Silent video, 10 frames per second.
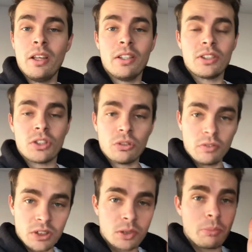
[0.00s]

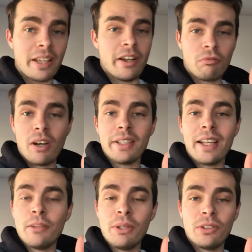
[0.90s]
Split right
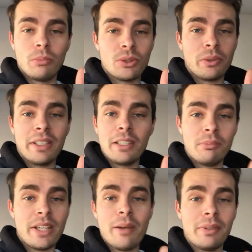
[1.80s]
down the middle between Lib
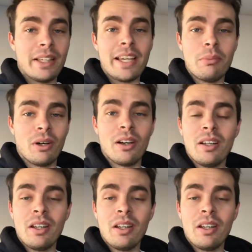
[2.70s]
Dem and Labour.